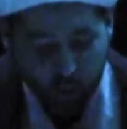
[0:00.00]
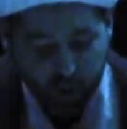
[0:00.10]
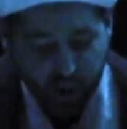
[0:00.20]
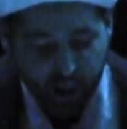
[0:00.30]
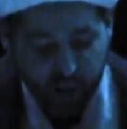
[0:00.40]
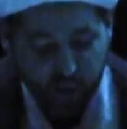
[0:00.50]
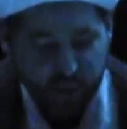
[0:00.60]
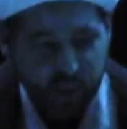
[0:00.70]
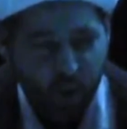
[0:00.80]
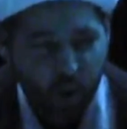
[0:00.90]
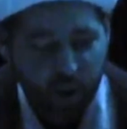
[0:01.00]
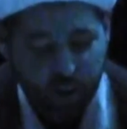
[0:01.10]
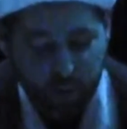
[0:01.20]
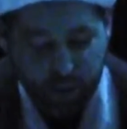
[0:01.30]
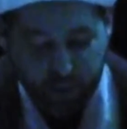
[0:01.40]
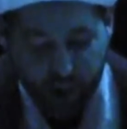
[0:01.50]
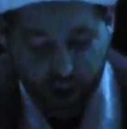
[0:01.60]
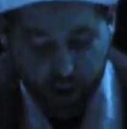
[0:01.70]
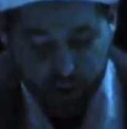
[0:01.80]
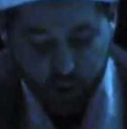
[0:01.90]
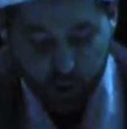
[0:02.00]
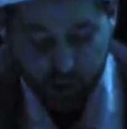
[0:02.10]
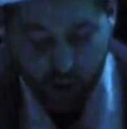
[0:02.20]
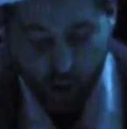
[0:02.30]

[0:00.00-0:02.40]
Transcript: and Ruqayya was nowhere to be found. She was